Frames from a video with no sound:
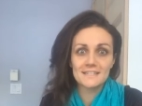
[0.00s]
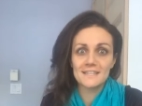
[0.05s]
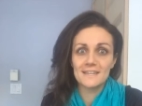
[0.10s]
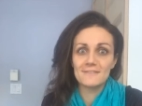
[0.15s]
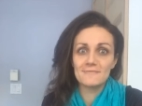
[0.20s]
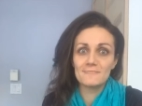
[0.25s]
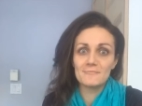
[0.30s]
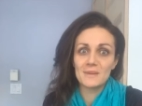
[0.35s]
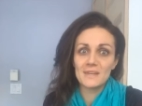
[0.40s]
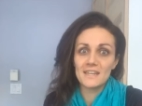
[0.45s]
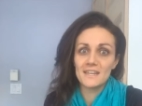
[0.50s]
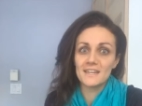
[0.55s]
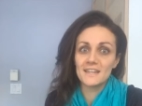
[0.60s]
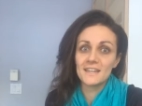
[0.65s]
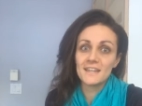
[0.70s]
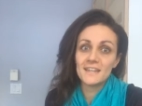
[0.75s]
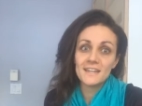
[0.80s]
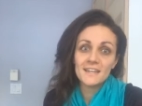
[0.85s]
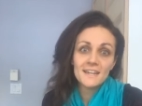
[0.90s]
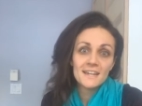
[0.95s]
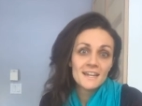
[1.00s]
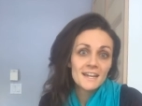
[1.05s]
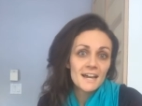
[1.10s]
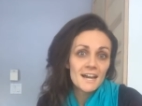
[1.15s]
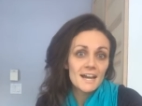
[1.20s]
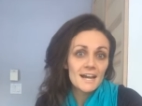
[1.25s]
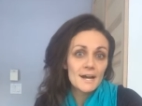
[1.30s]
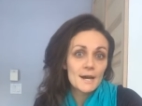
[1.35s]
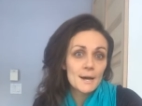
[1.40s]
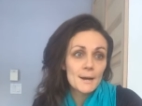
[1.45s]
They've been
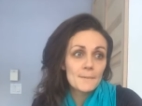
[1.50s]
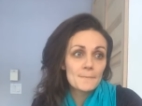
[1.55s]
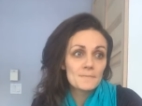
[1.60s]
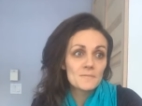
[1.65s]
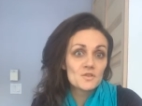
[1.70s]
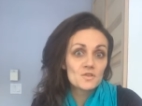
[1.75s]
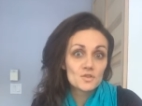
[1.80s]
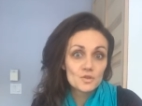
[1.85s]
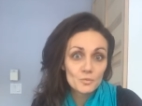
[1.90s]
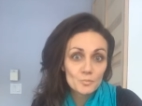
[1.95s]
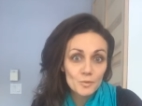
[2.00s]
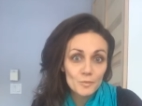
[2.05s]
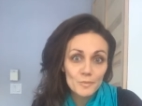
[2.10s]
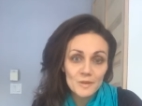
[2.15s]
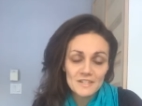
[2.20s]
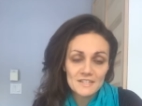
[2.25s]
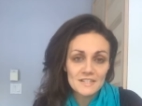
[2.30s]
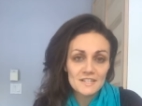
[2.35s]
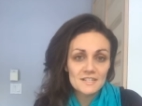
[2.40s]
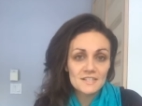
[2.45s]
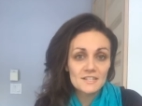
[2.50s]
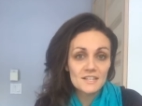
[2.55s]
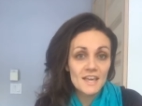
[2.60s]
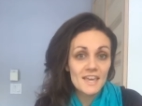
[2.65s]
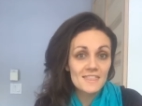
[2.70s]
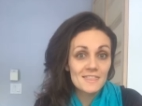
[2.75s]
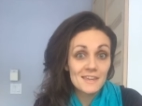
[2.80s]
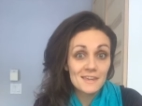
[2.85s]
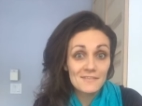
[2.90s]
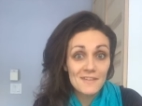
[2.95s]
super busy,
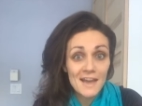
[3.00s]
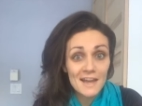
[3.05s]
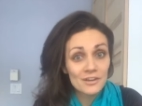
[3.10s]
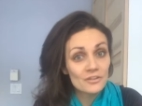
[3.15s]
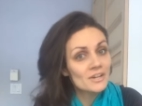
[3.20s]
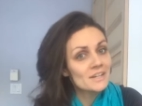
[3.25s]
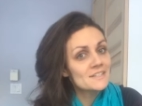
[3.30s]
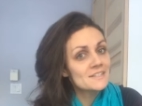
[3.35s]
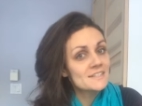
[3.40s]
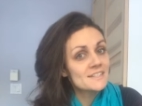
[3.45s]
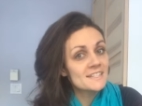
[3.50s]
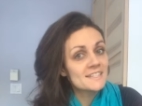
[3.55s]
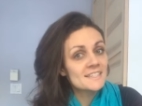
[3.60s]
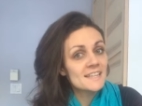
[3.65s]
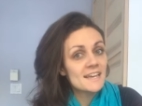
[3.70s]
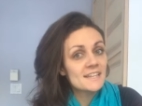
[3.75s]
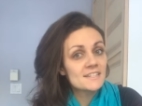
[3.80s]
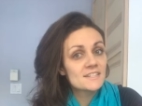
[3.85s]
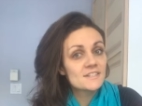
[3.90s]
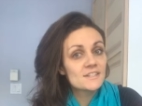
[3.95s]
and they've had great success.